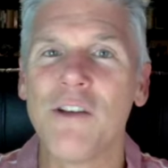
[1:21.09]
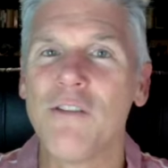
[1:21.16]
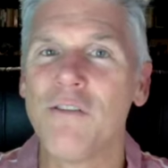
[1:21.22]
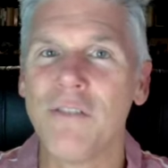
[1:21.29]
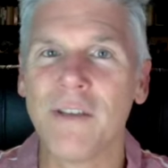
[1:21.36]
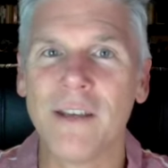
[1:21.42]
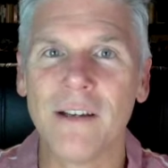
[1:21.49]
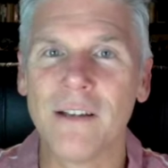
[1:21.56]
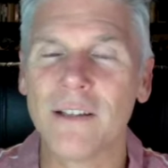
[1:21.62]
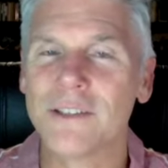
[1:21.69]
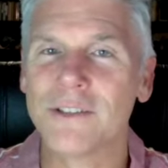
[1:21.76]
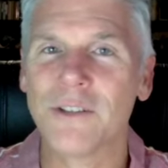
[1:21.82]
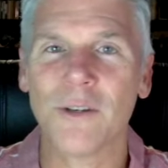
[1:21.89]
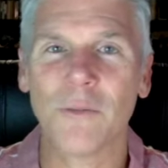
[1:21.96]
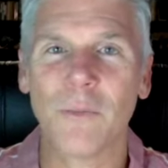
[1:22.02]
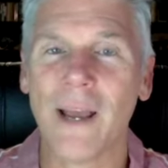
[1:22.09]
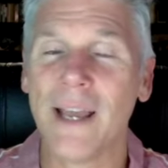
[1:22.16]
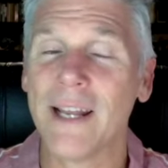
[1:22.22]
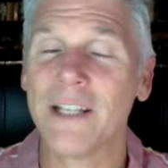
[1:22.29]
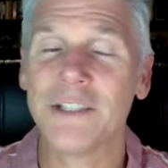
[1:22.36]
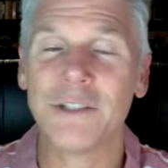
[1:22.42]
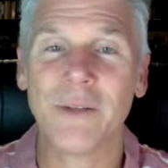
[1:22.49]
you feel a certain way
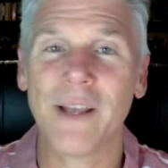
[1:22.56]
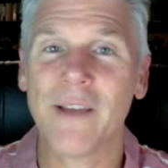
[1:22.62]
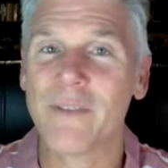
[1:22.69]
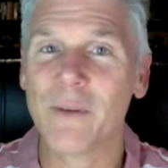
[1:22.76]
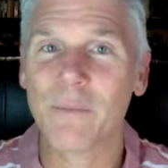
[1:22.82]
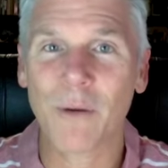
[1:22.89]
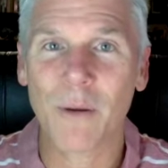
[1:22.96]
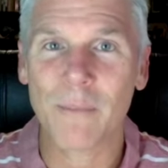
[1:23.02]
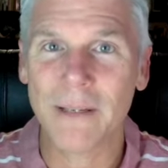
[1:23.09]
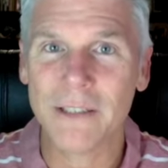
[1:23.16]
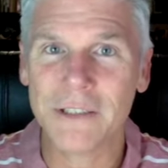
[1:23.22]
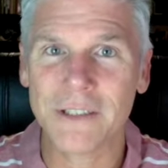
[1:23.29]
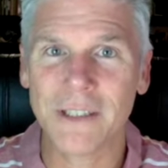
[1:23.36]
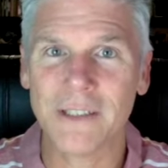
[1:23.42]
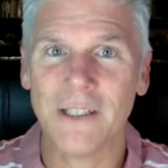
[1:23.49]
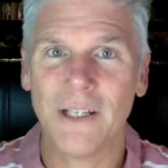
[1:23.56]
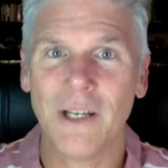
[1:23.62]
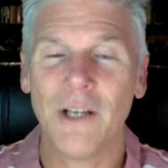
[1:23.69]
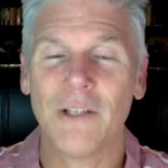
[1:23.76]
unless you give them permission.